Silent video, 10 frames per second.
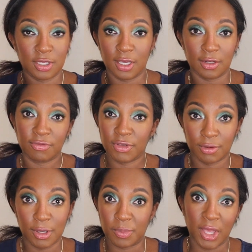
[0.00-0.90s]
You got to figure
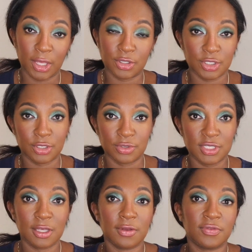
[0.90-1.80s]
out packaging
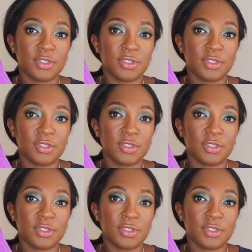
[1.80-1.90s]
yourself.